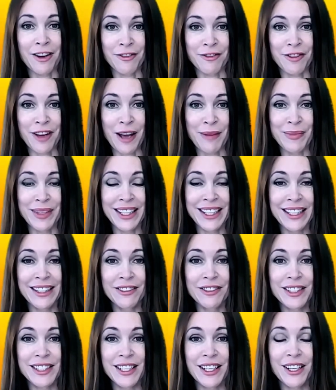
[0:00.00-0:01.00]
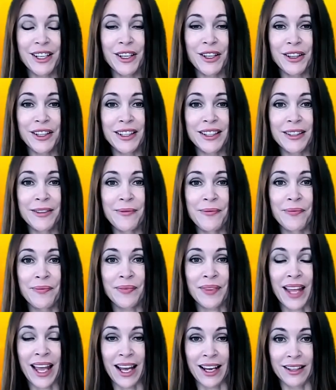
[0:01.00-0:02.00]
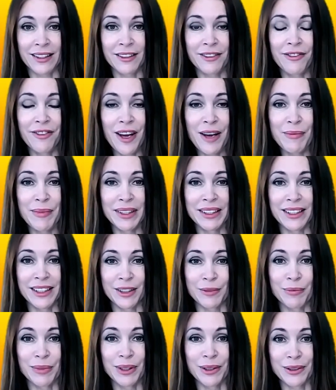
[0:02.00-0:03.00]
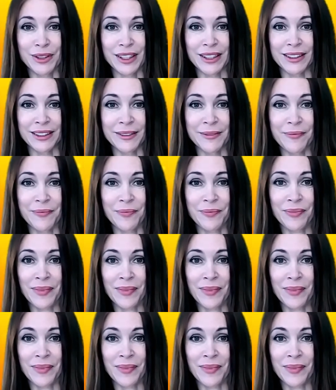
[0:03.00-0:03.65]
Feminine singular and feminine plural.